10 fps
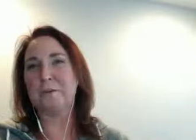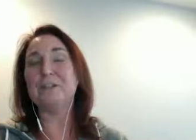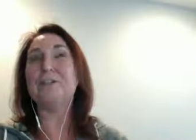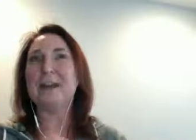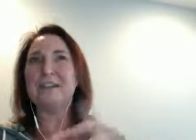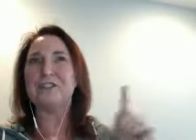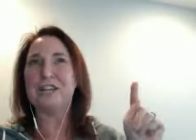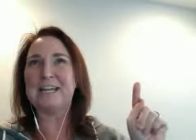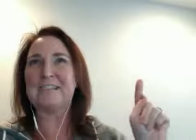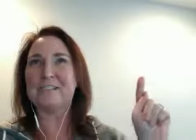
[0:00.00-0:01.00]
But you've had a
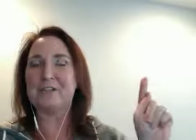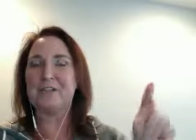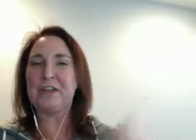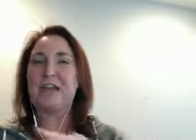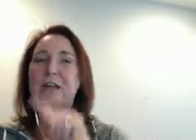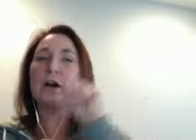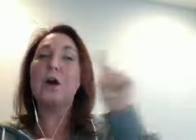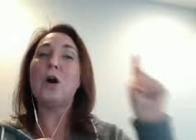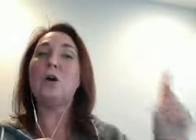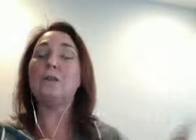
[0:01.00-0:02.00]
chance to think
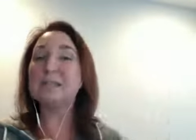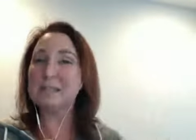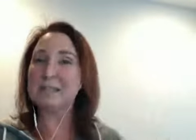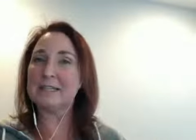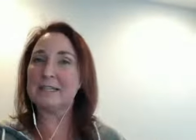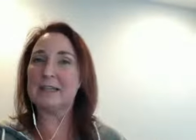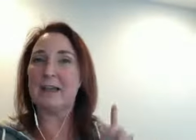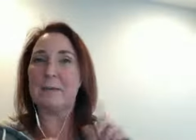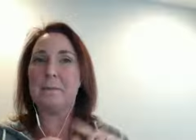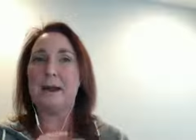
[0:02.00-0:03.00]
holistically
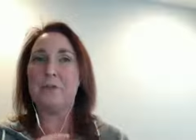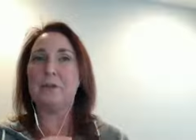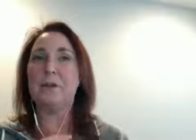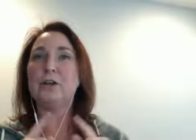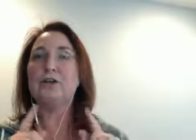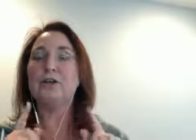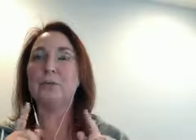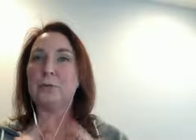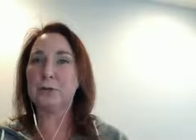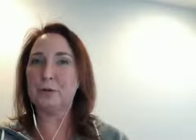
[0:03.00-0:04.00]
about your
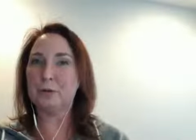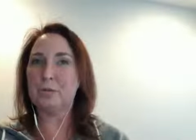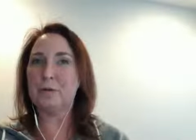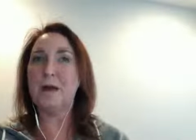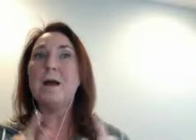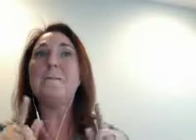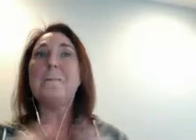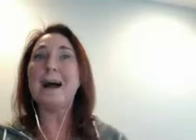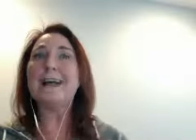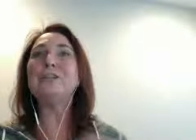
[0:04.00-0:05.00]
room,
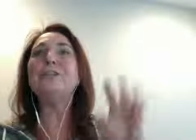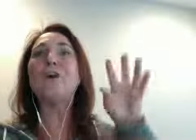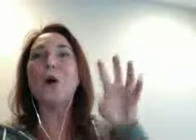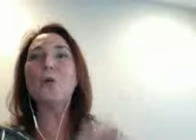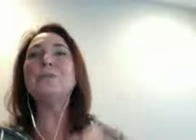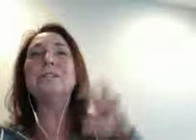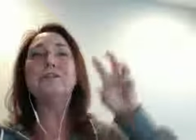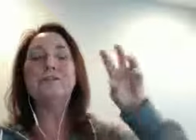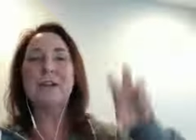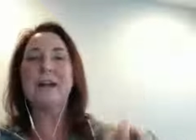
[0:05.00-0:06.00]
but you've only,
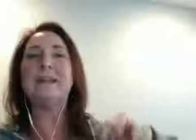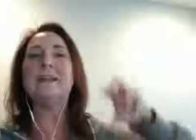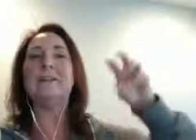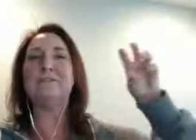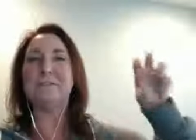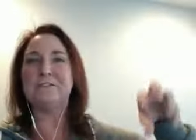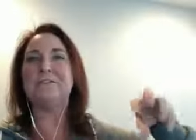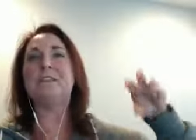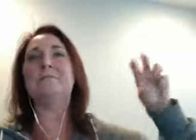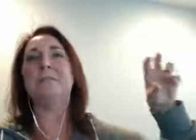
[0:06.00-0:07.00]
you've done it in
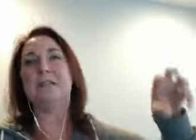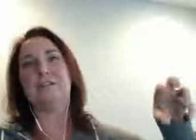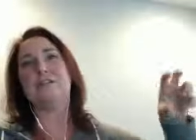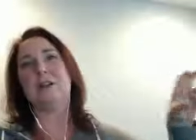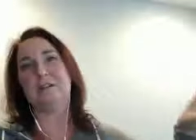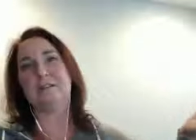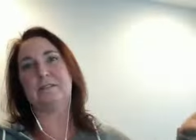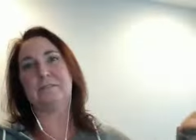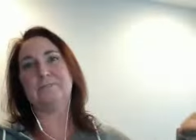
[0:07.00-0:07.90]
15 minute chunks.